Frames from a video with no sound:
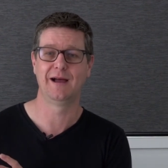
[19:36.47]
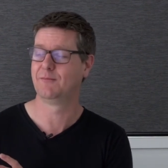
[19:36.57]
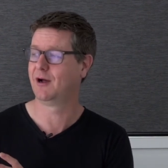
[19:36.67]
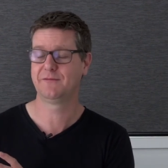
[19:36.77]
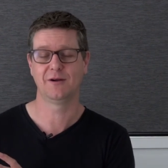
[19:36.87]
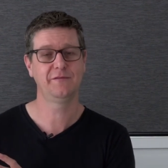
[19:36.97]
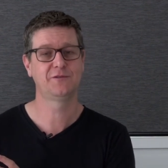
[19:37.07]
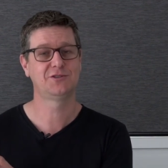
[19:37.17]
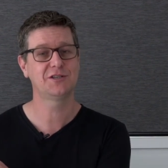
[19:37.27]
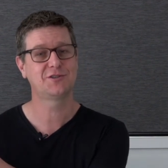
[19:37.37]

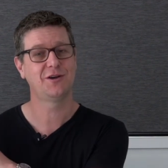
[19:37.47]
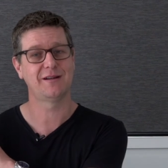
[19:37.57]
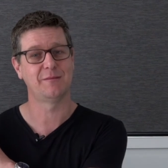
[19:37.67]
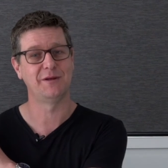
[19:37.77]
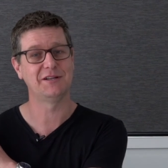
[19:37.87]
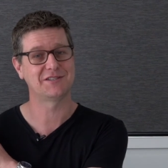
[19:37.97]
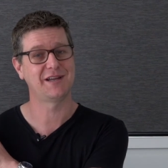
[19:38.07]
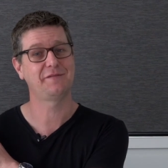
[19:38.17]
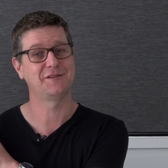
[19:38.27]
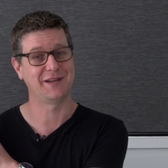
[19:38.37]
I've just got a bit of
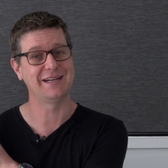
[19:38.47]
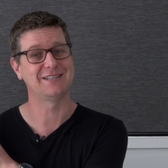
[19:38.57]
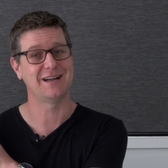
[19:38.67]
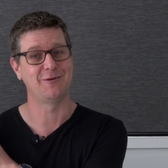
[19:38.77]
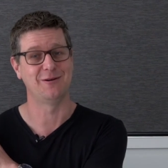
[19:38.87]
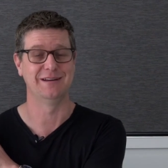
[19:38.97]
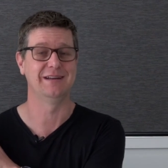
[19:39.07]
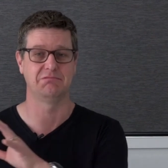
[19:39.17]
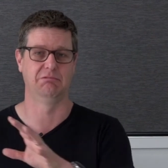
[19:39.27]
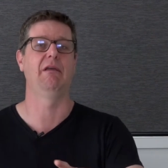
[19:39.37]
stuff to catch up on
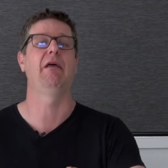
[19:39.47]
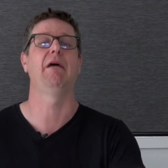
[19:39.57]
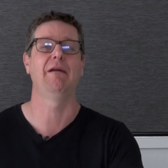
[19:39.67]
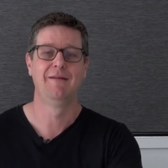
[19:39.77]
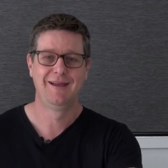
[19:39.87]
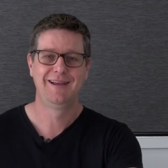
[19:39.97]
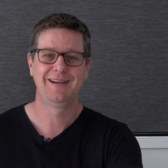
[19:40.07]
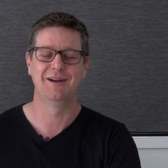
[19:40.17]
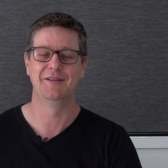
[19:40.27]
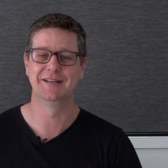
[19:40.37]
here. You
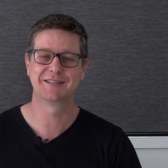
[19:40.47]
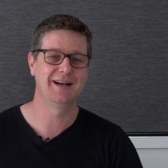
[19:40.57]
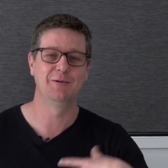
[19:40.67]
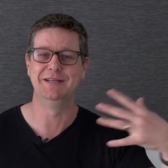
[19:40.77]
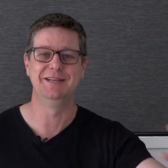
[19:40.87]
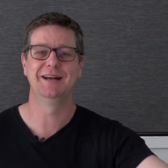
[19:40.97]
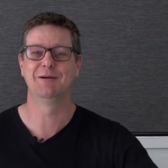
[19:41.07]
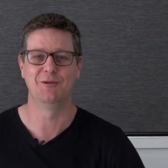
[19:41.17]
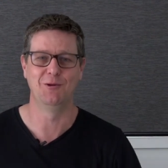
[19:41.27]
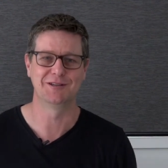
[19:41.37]
know, and then suddenly we're dealing
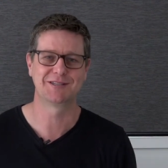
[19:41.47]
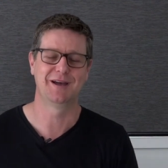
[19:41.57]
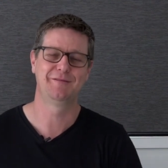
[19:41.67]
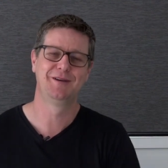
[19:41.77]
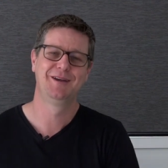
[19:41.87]
with all this stuff.